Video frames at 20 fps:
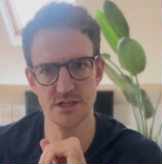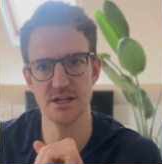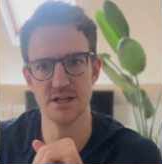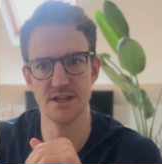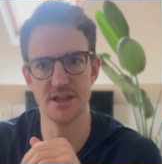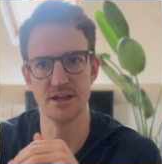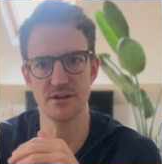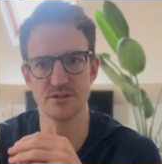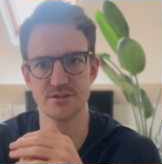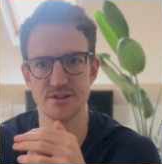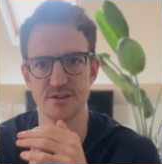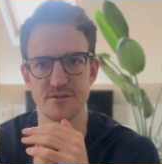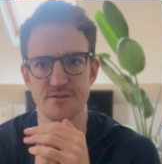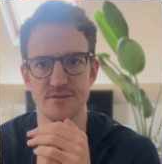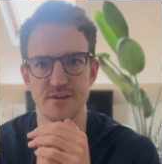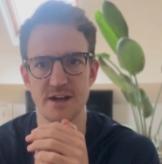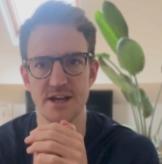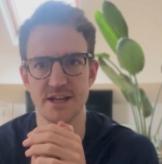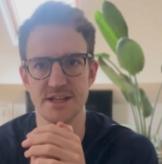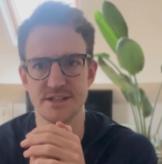They also
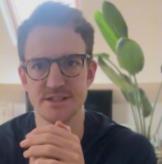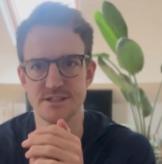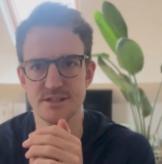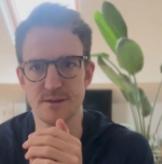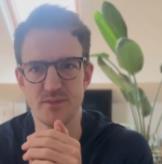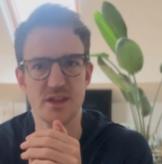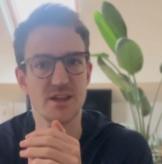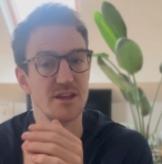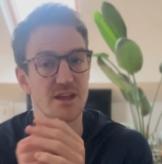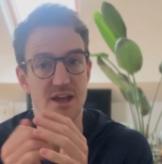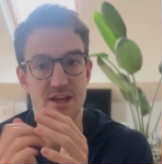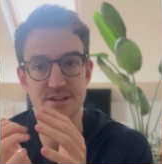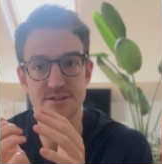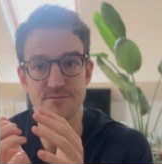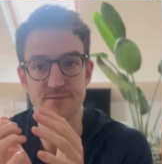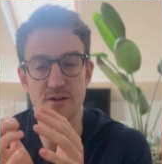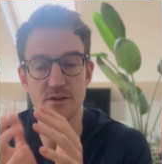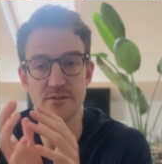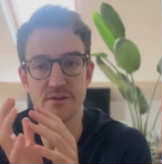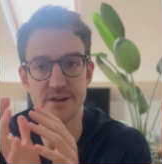find, it's
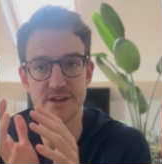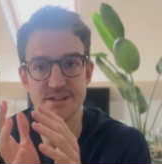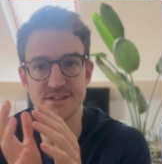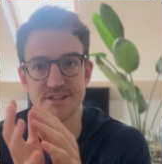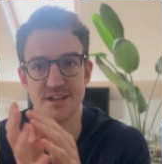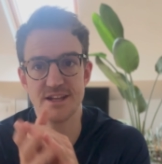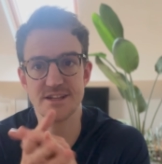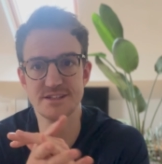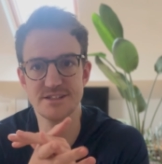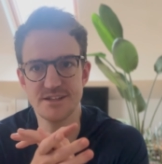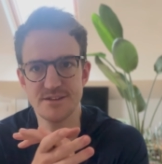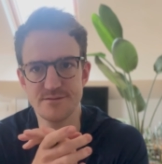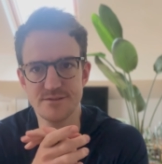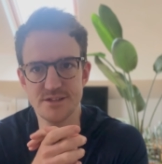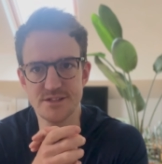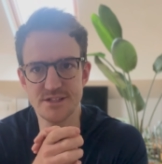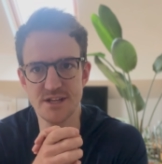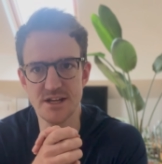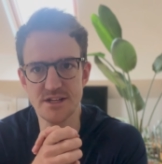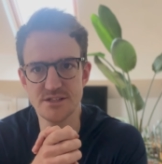very, very sensitive to
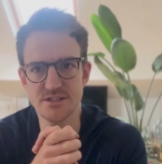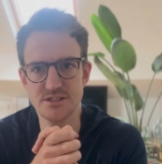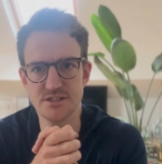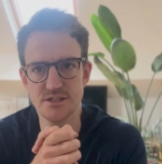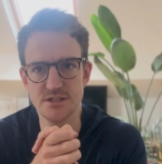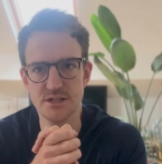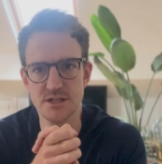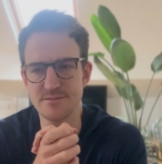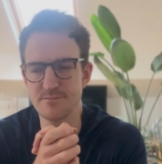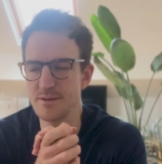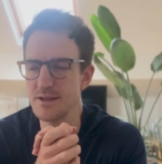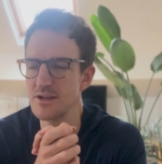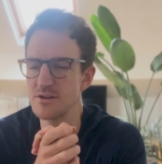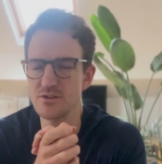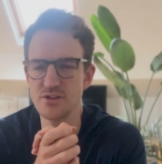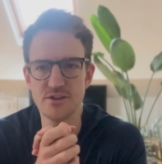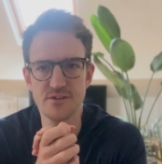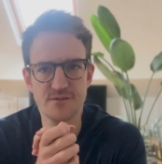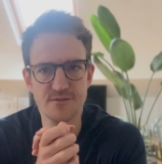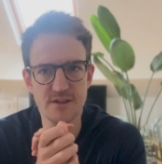touch. Being on
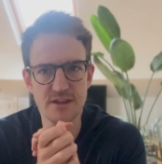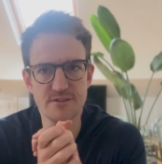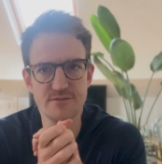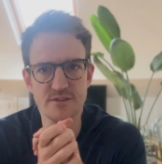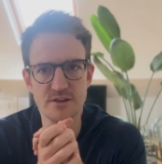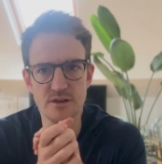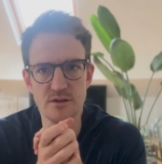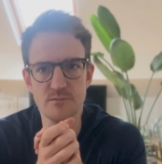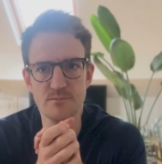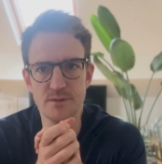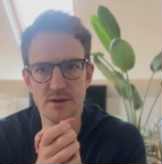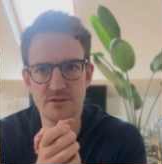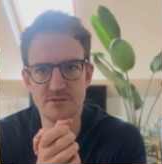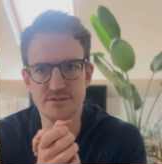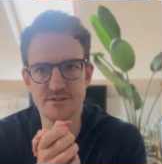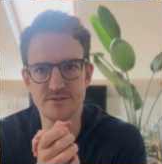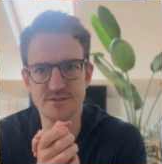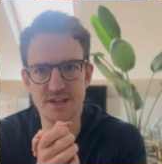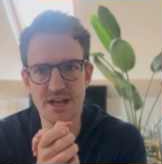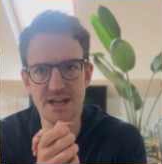your feet for long periods
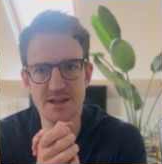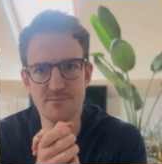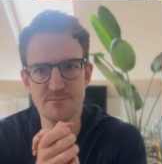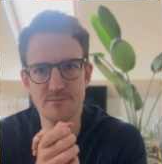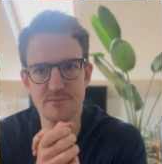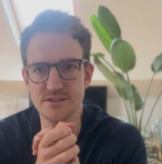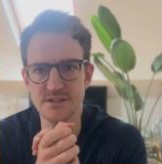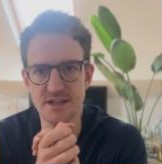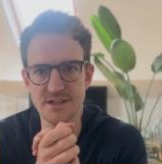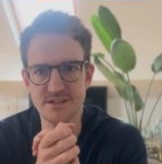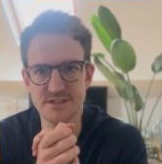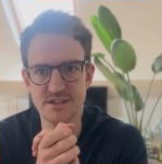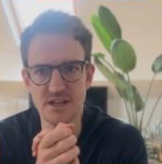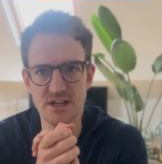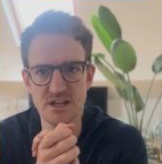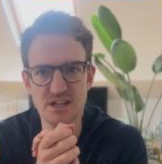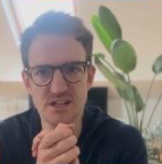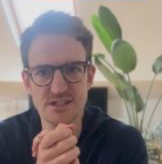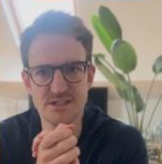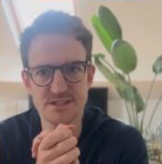of time tends to
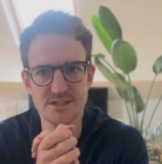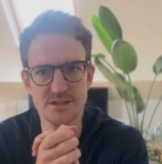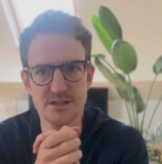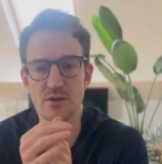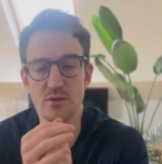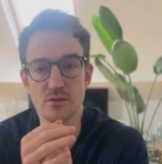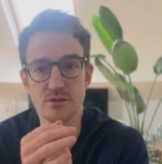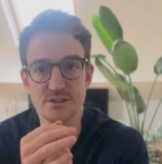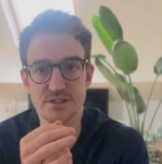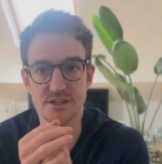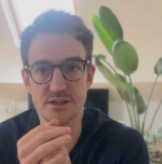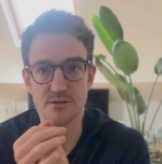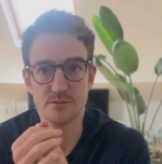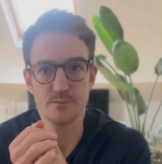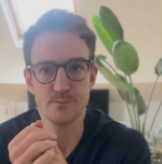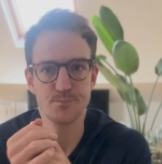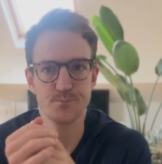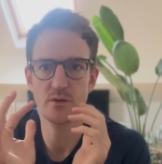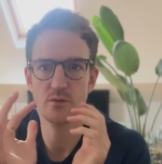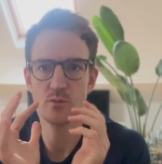hurt. Also,
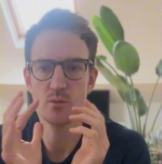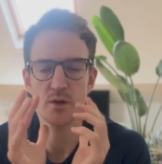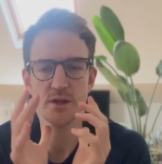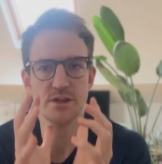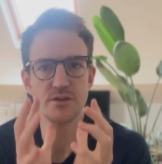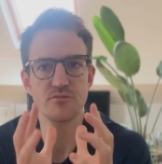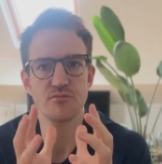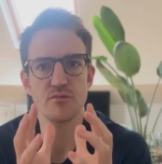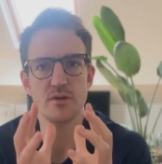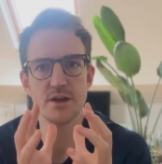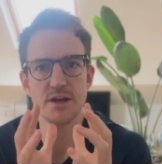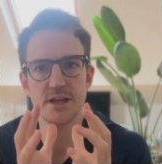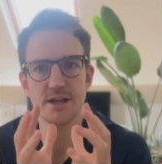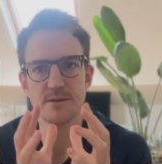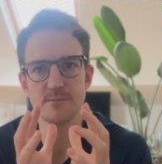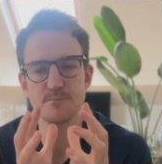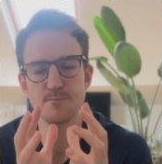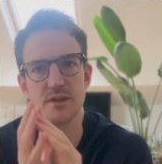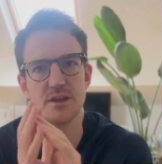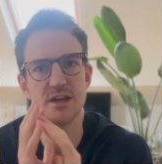when you're
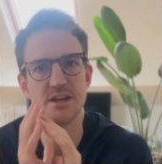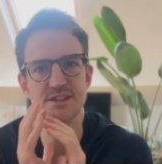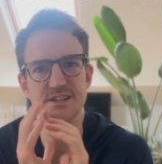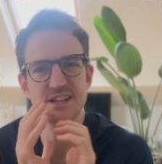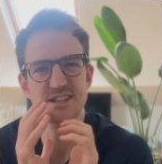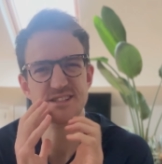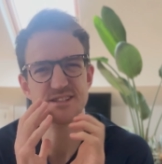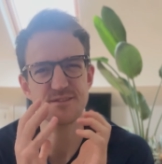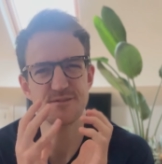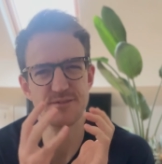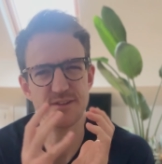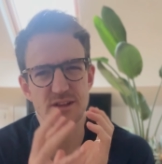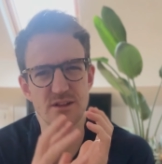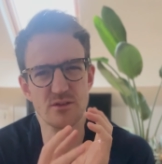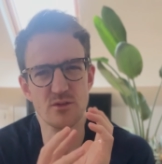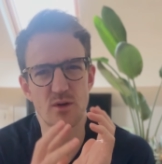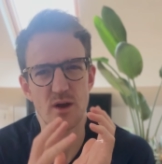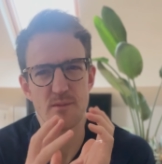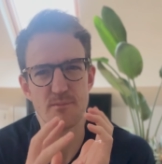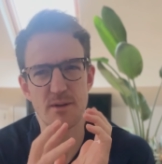running, it tends to feel
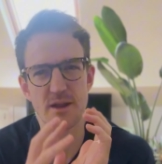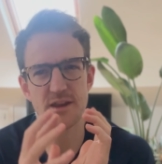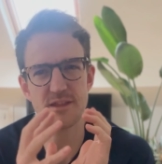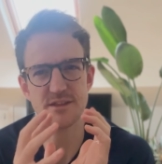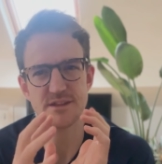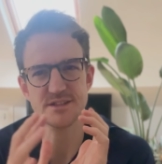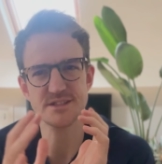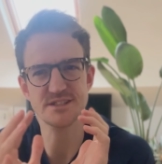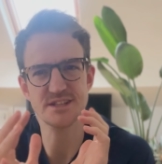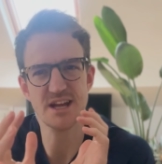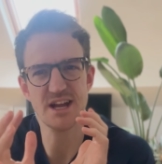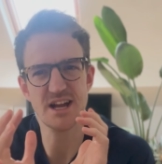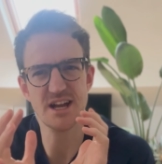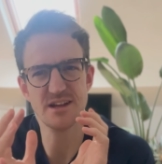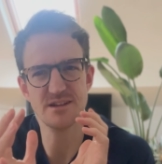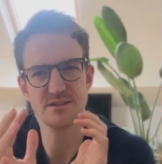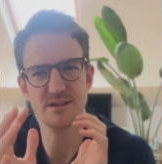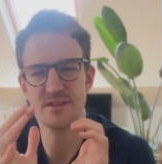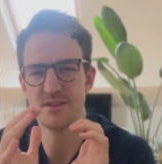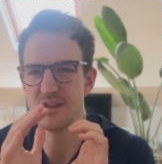quite bad at the start
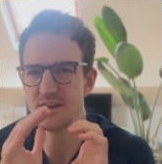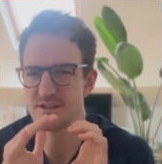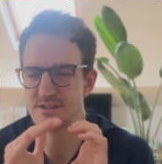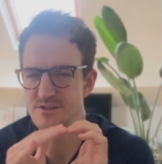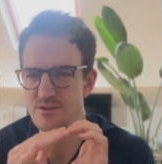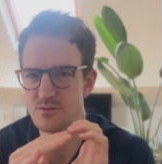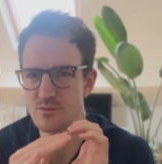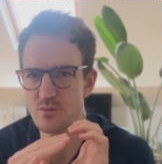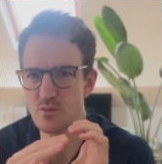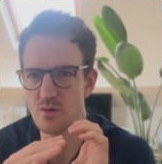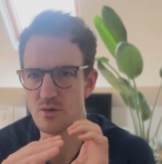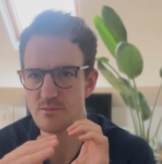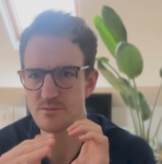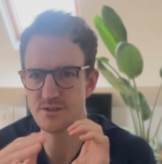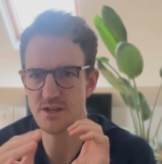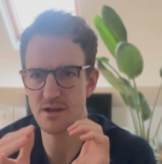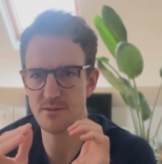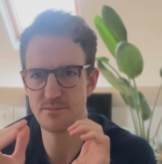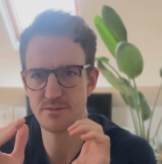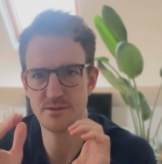and then sort of warms
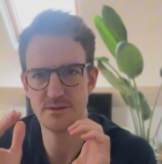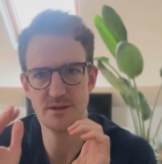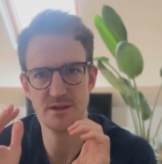up.